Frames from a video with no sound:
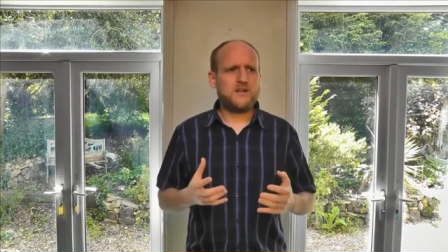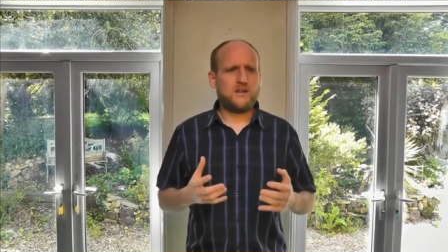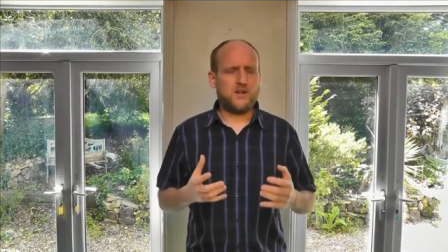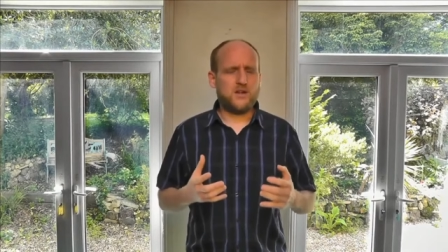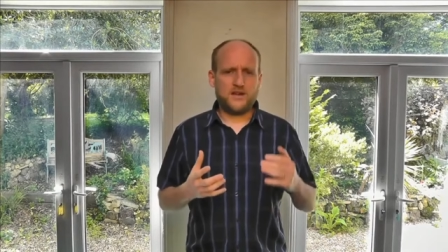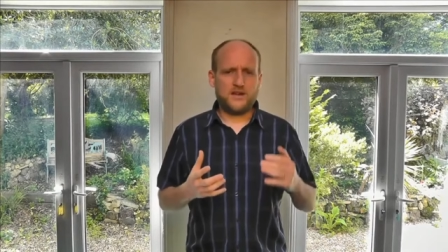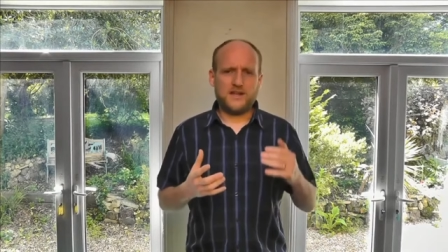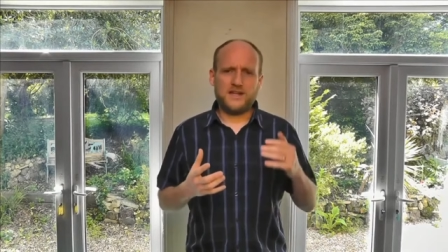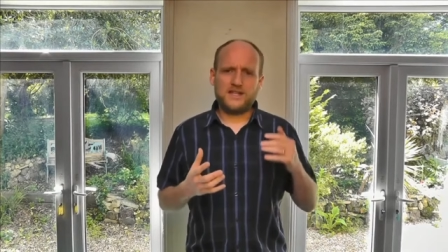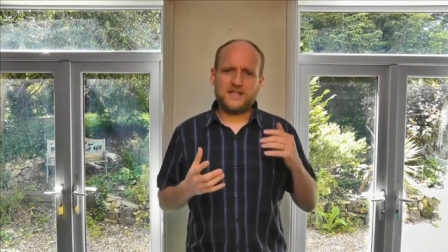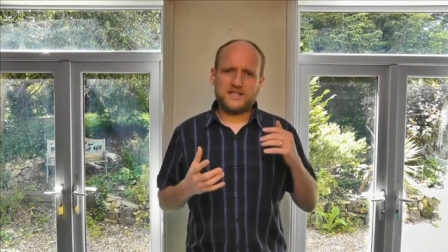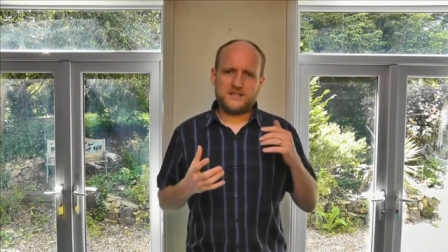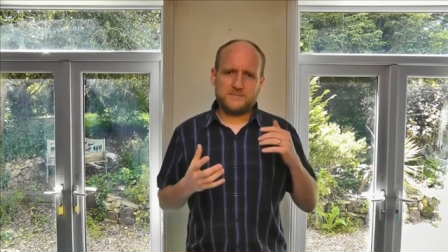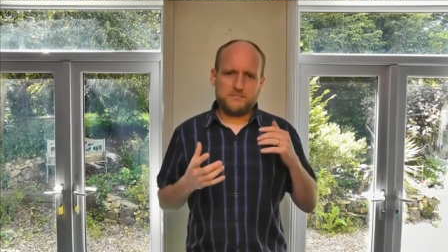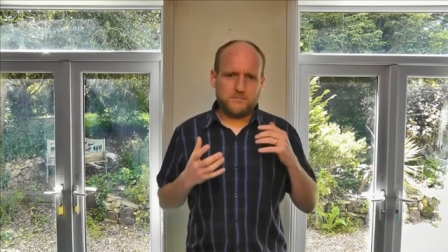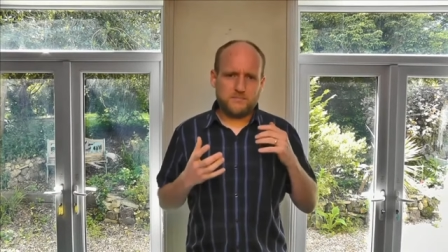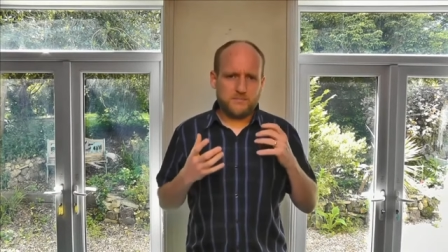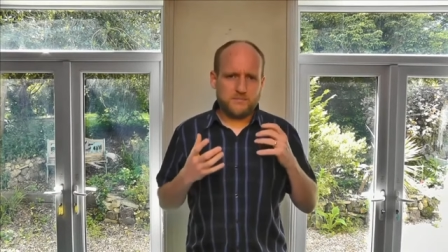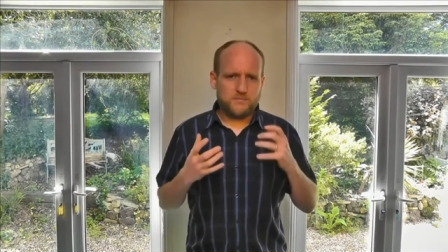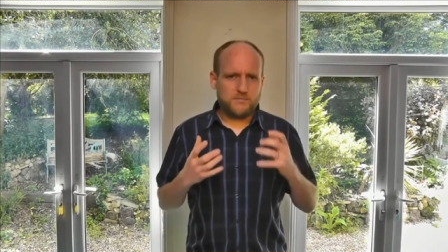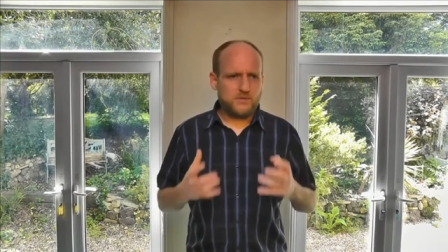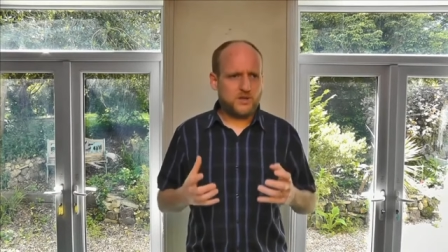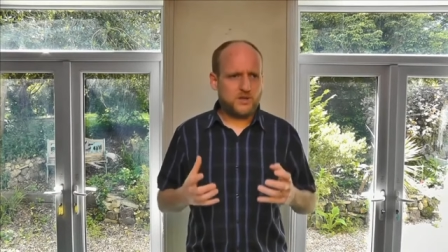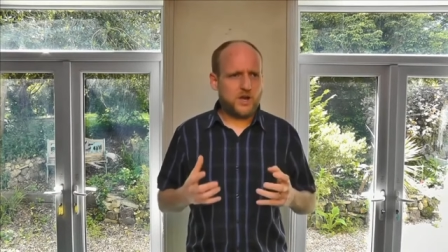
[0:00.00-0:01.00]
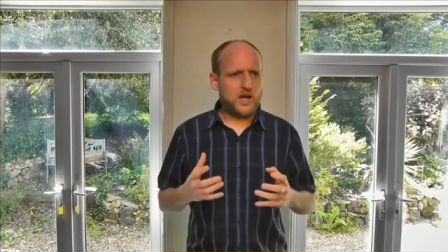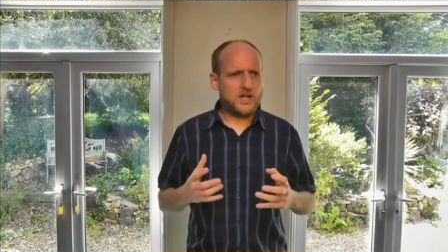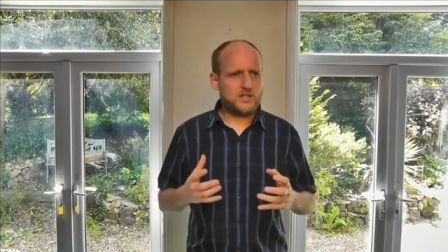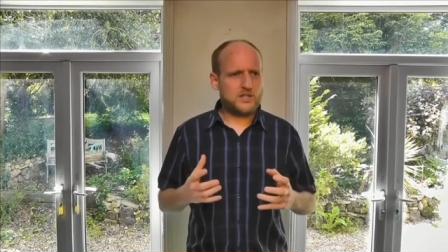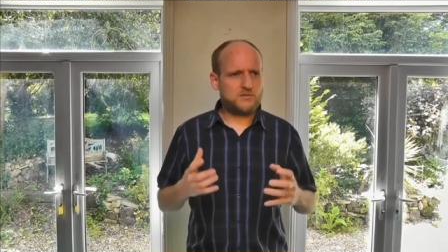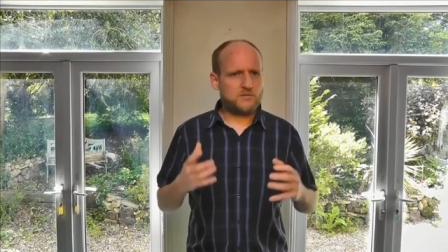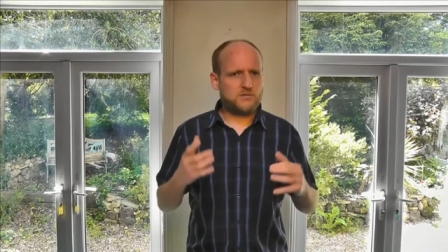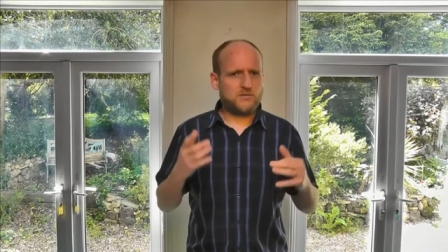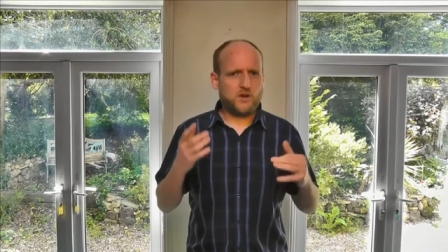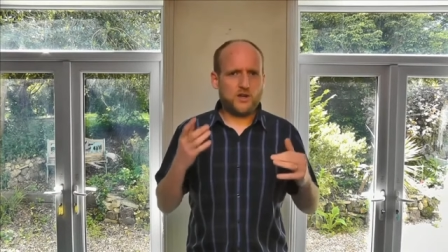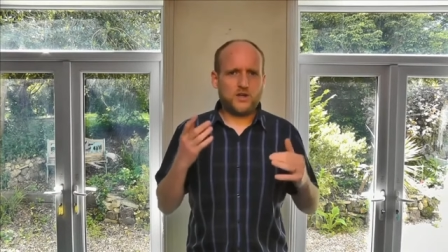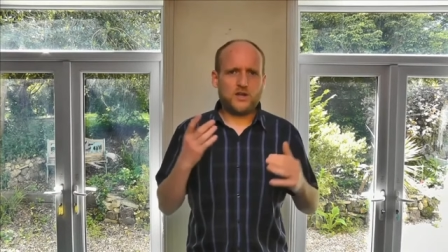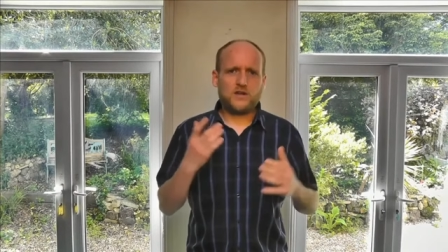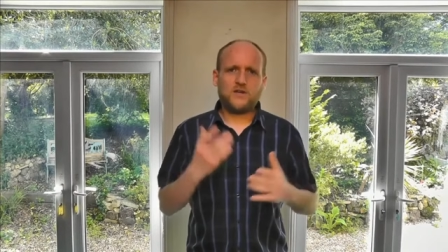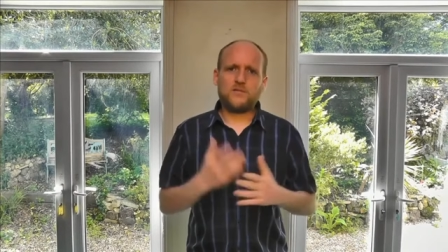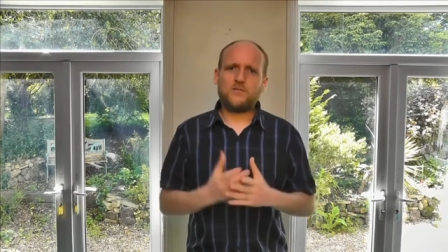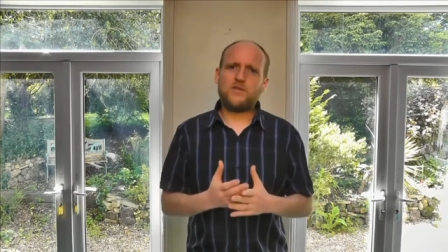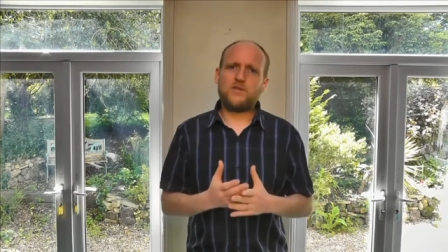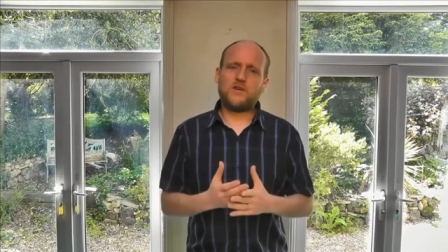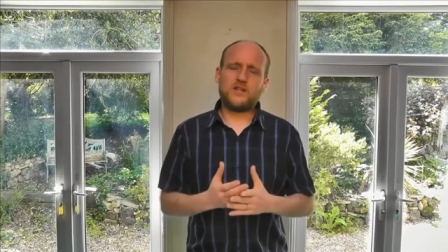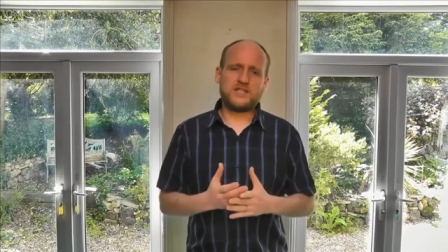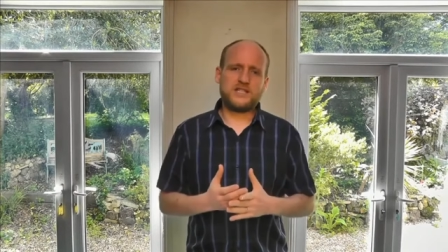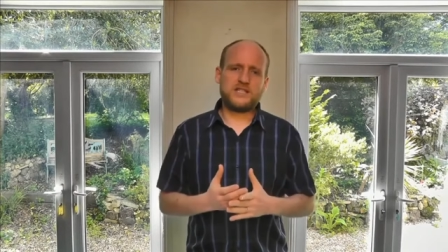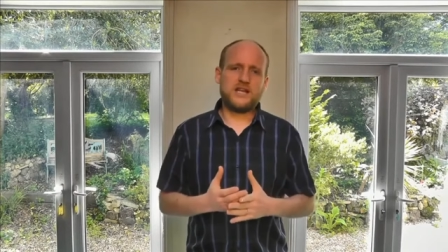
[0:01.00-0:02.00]
look, it's guys, we've got to
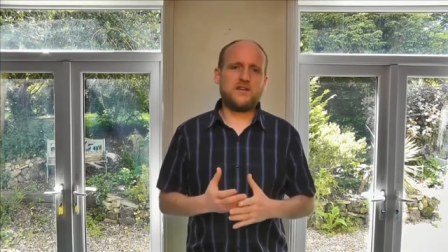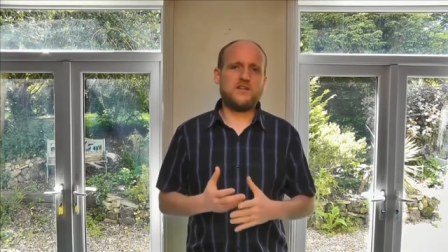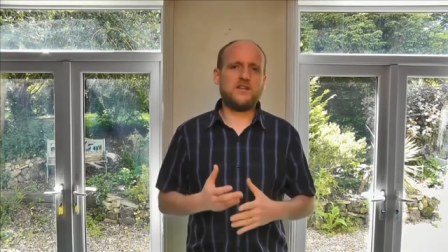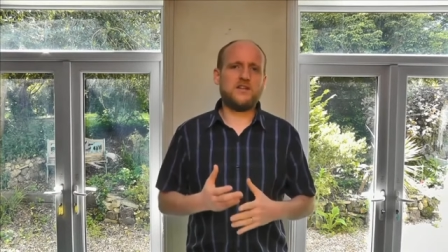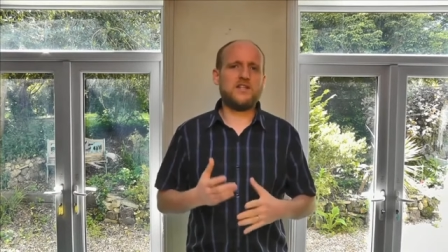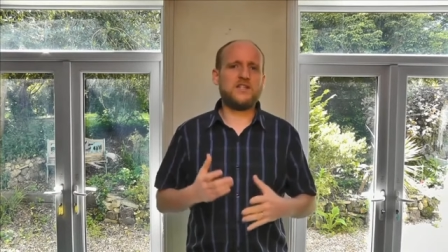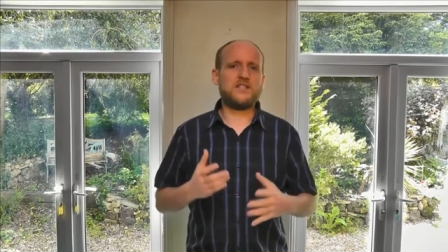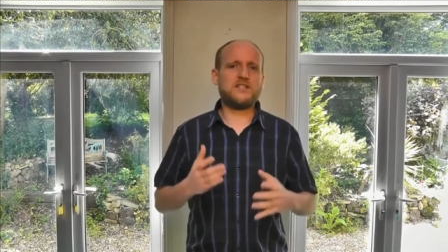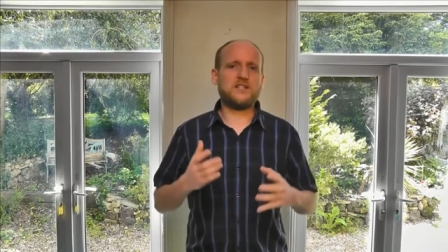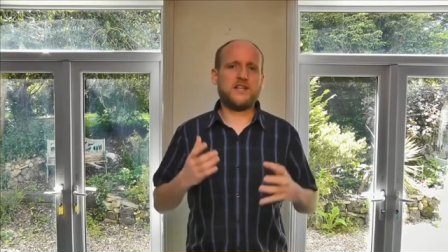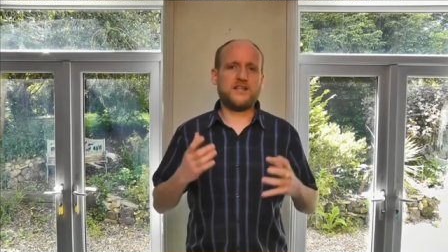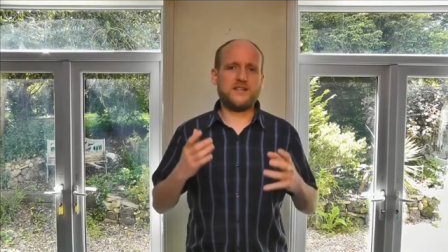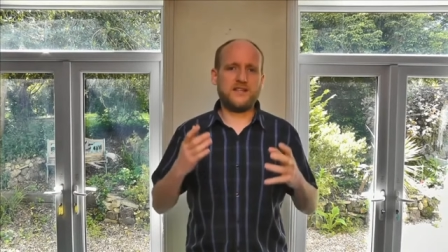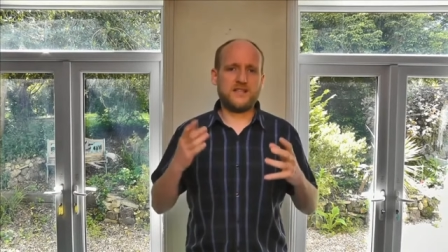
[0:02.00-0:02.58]
we've got to settle this,